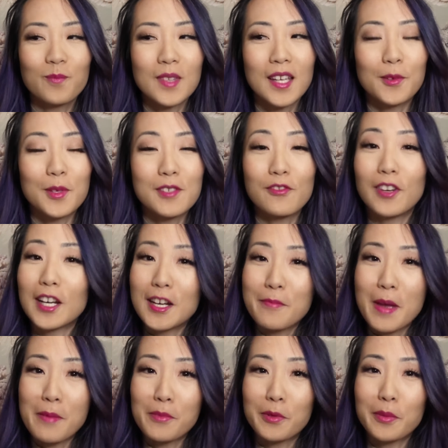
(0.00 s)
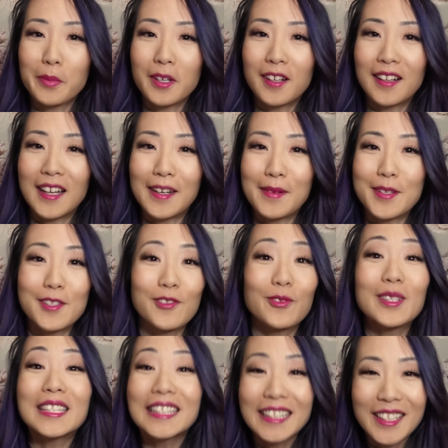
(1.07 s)
it was very memorable and it was
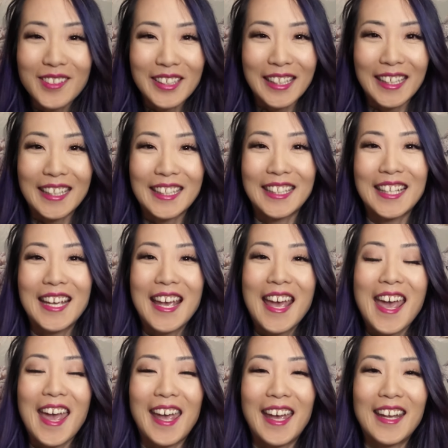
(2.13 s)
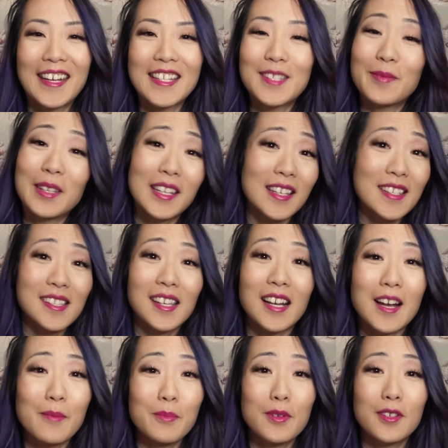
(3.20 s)
really unique. And it's because the
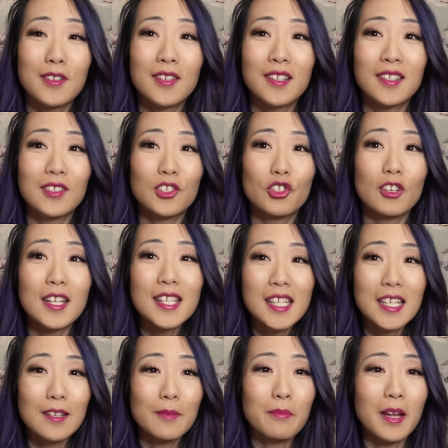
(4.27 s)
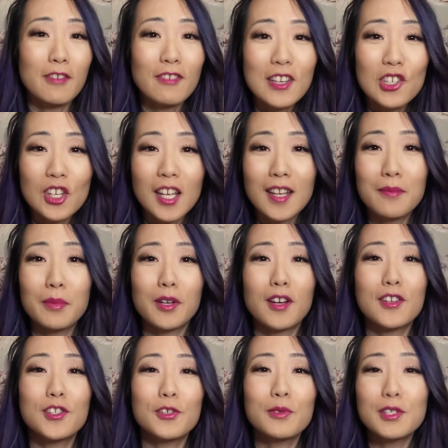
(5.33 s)
couple trusted my vision, but
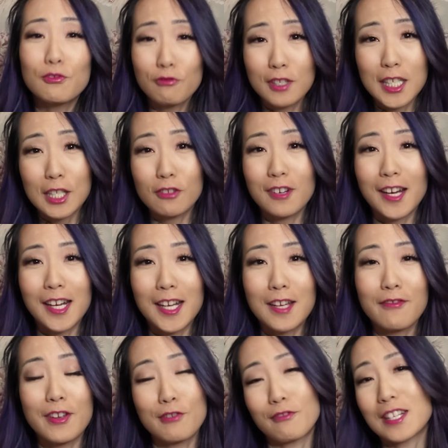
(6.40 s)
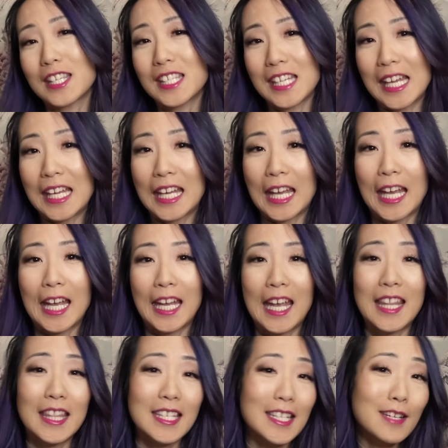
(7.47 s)
also was really creative and risk-taking,
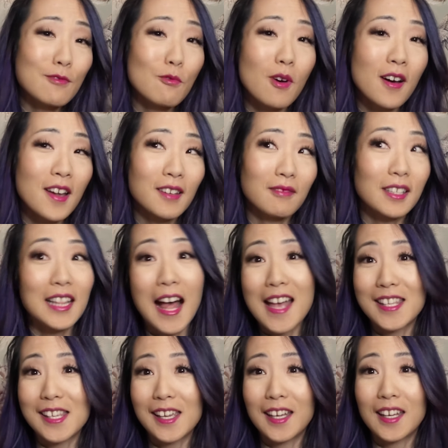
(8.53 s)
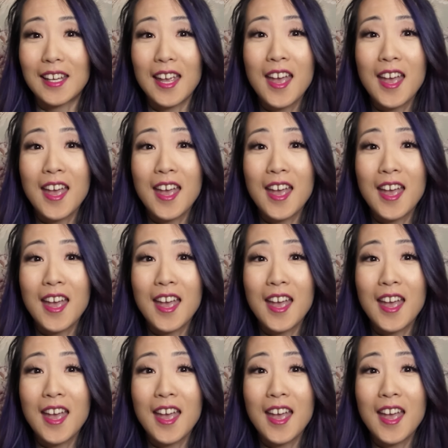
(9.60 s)
and they didn't want classic.